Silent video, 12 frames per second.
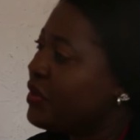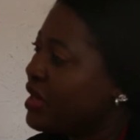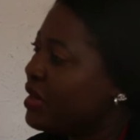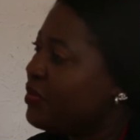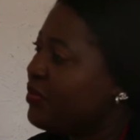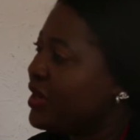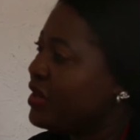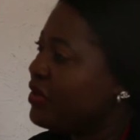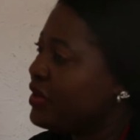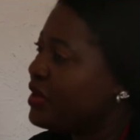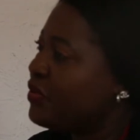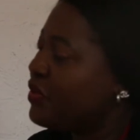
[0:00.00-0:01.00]
helping
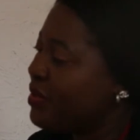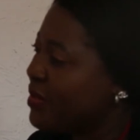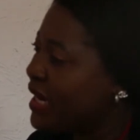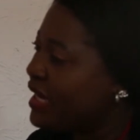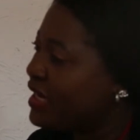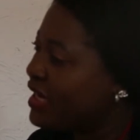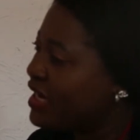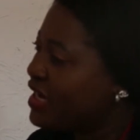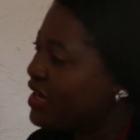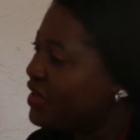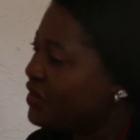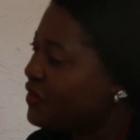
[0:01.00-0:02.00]
other women
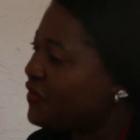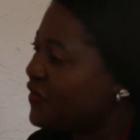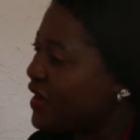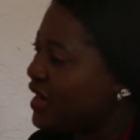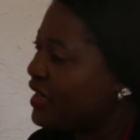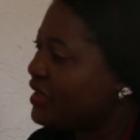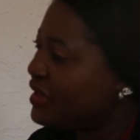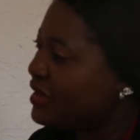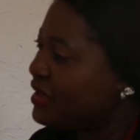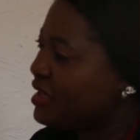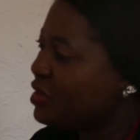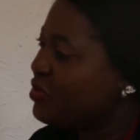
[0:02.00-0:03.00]
to fight
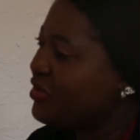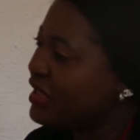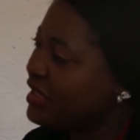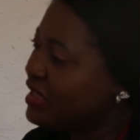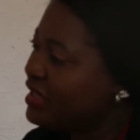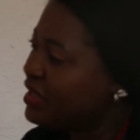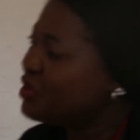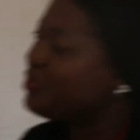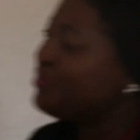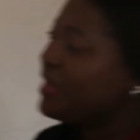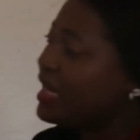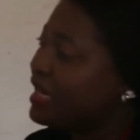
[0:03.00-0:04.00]
this practice, to
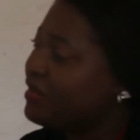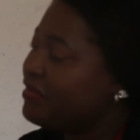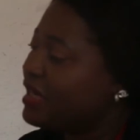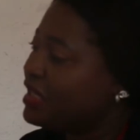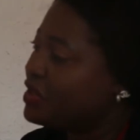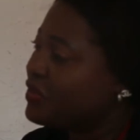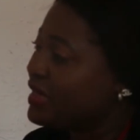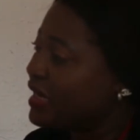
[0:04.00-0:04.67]
bring it really to an